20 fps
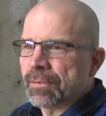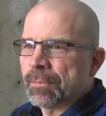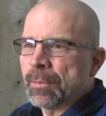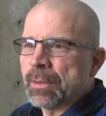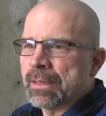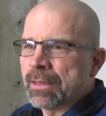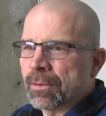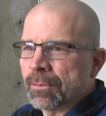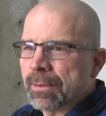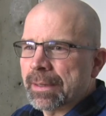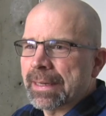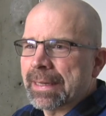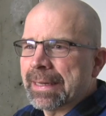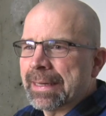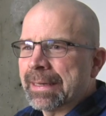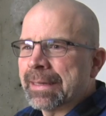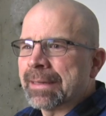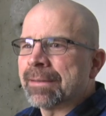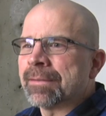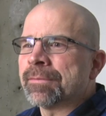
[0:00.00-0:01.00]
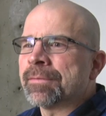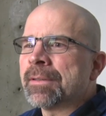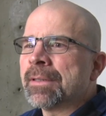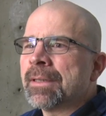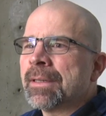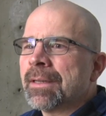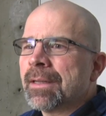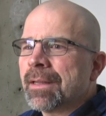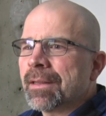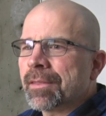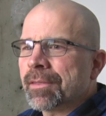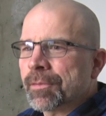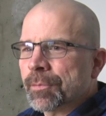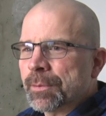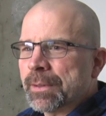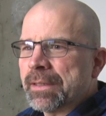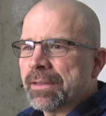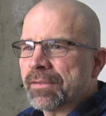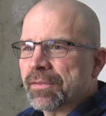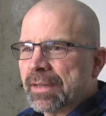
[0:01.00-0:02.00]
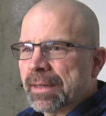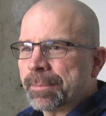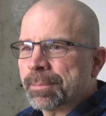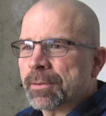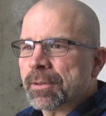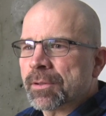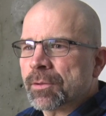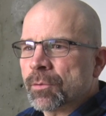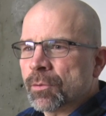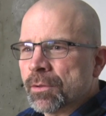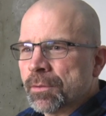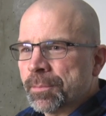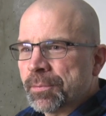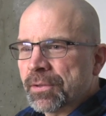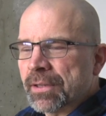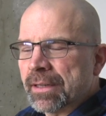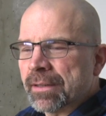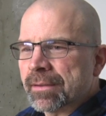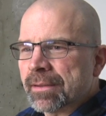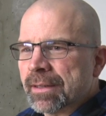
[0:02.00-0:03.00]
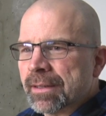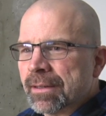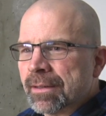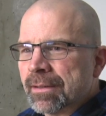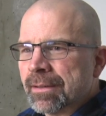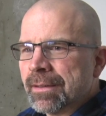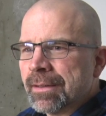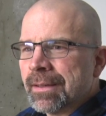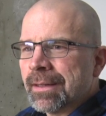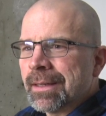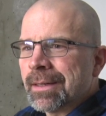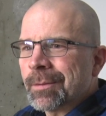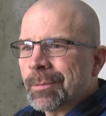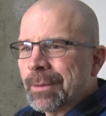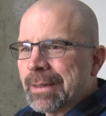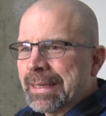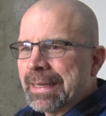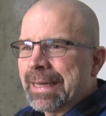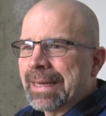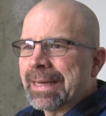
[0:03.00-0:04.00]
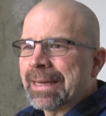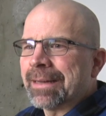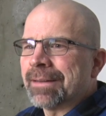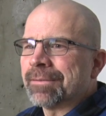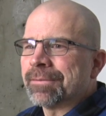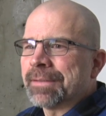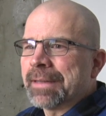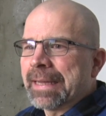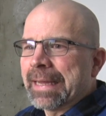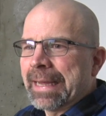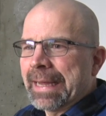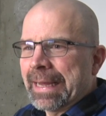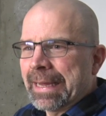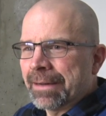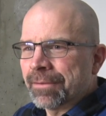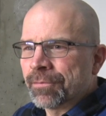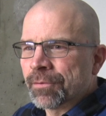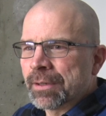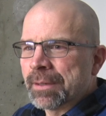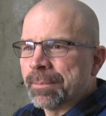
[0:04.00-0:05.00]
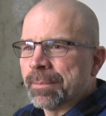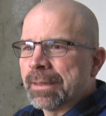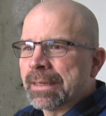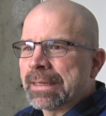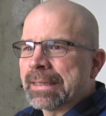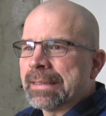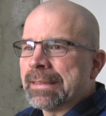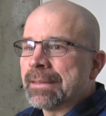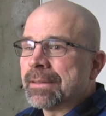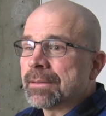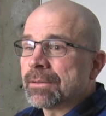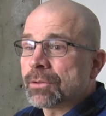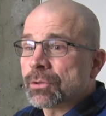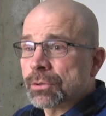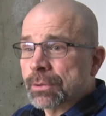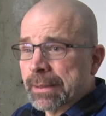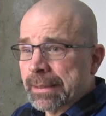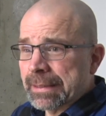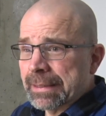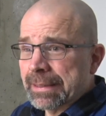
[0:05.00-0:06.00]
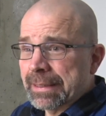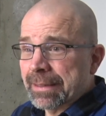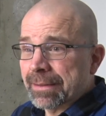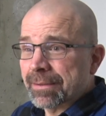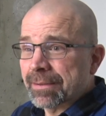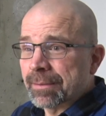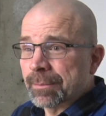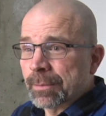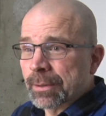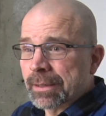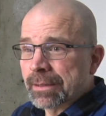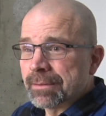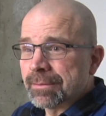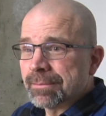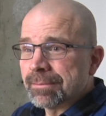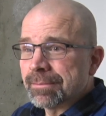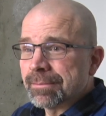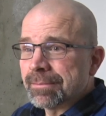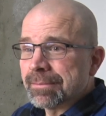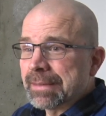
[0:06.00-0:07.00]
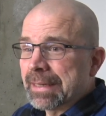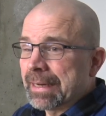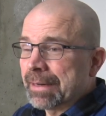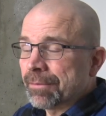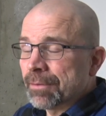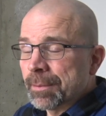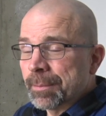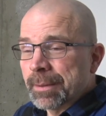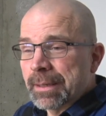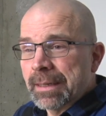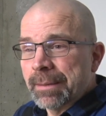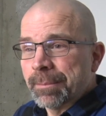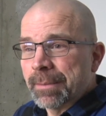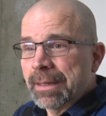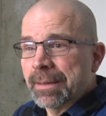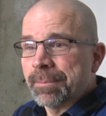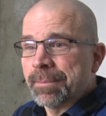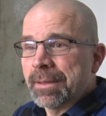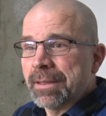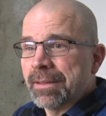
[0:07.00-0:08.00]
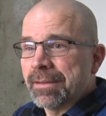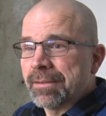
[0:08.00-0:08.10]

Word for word: We don't have three separate groups out there. We have everybody trying to get somewhere everybody might be